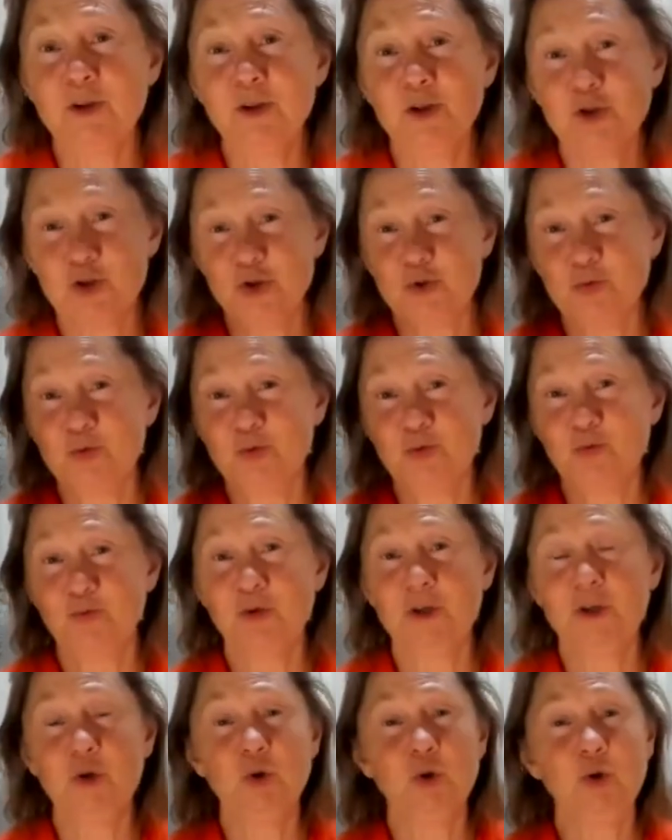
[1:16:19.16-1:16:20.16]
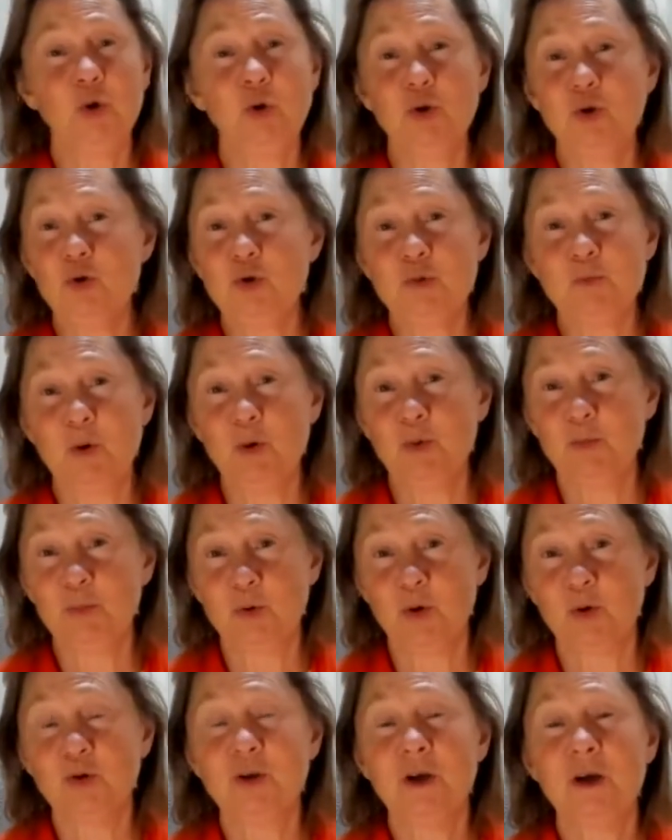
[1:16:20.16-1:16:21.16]
the yeah. two. We do that's not right. use bone
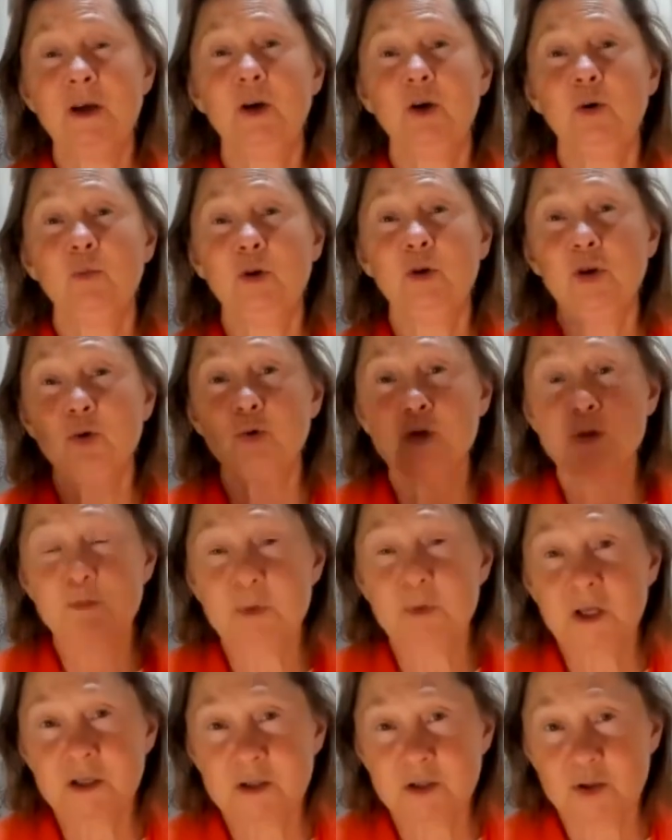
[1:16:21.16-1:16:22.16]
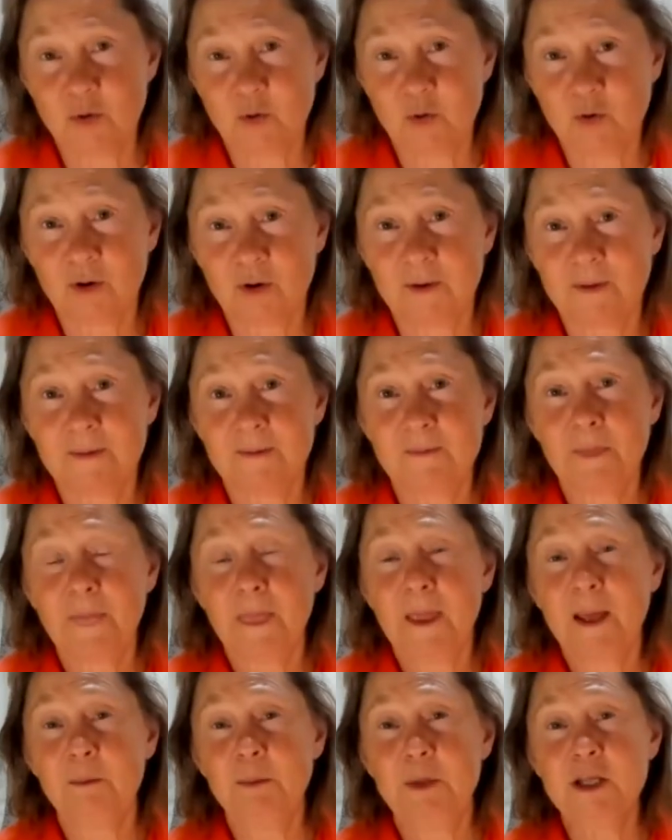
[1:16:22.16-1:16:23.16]
broth we use meat stock.
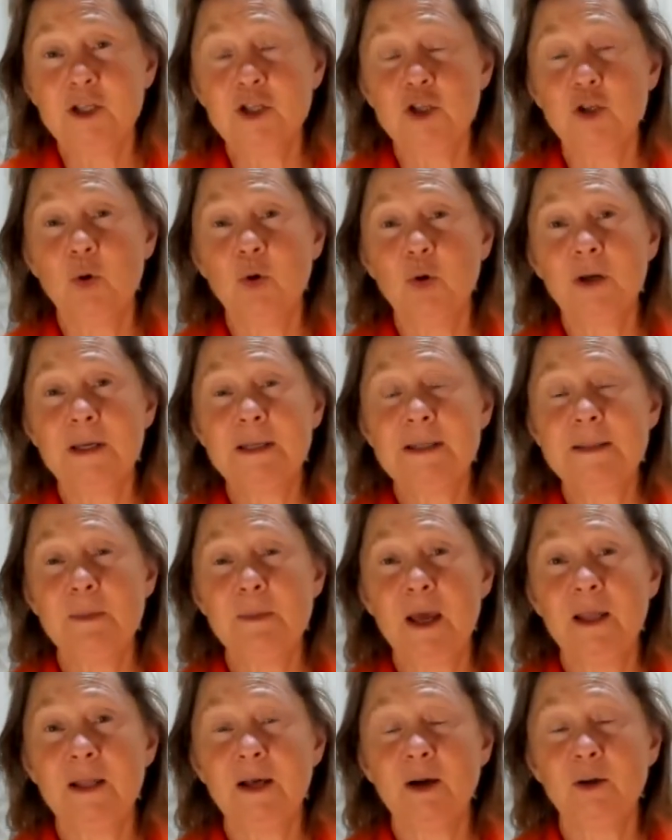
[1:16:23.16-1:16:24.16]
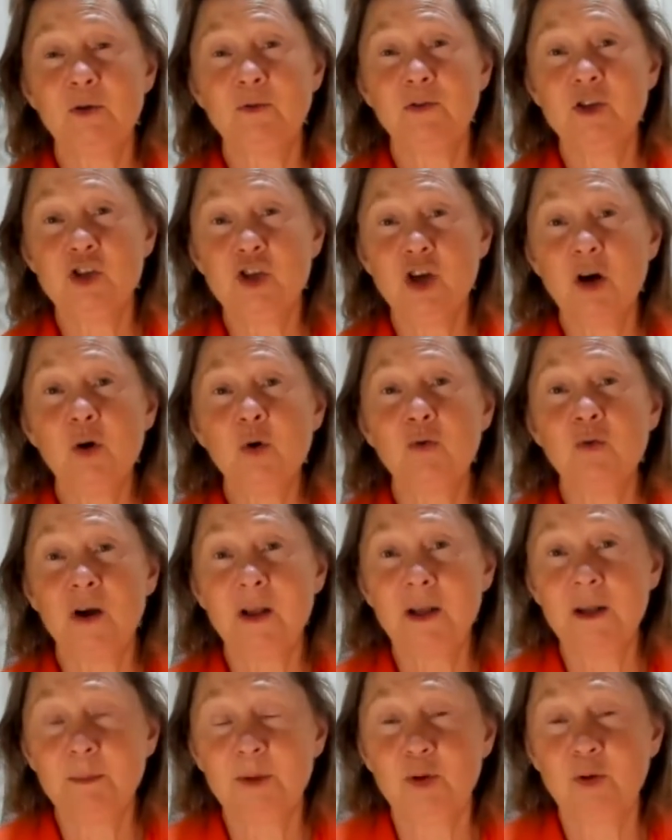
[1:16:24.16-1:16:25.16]
Okay. Meat stock is made out of a chunk of
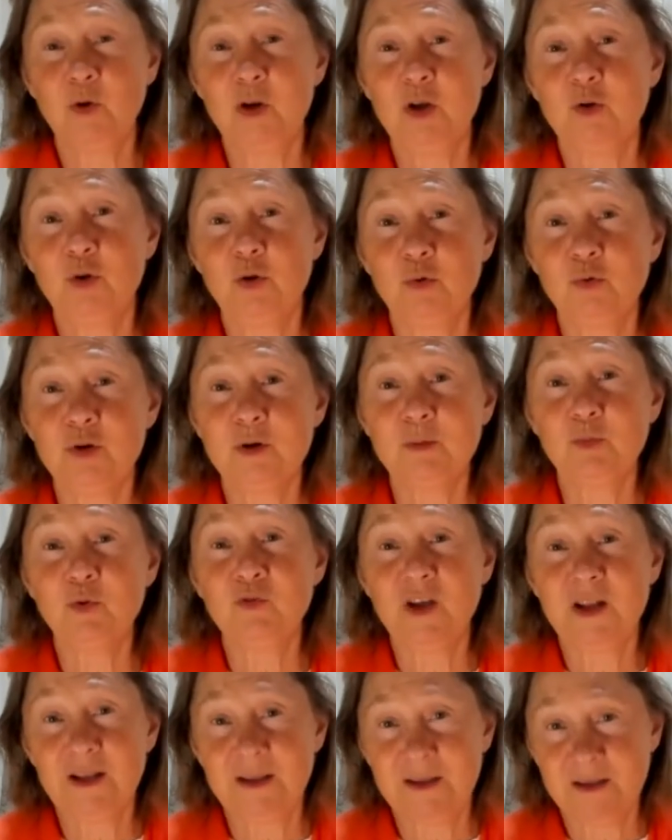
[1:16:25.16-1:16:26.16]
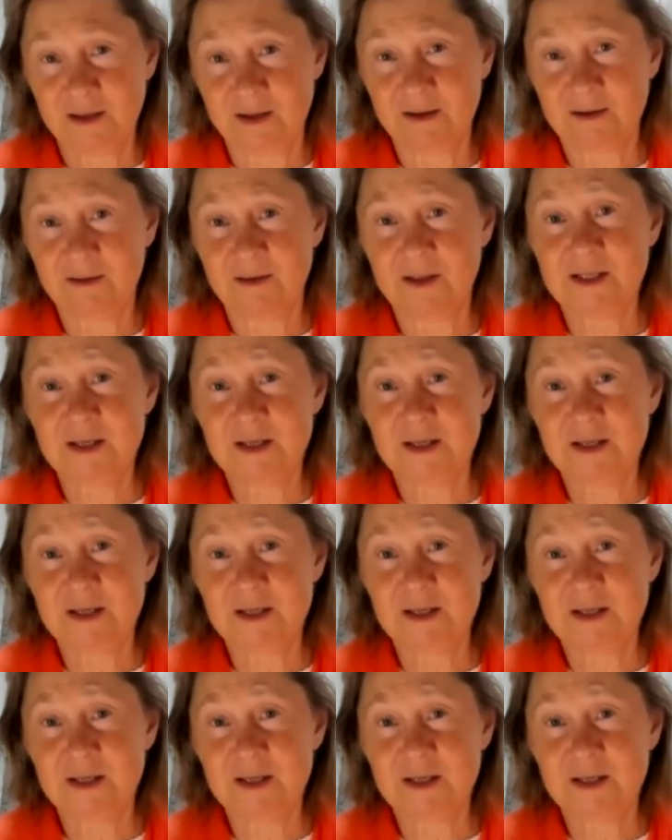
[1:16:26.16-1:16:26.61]
animal where you don't remove anything. There's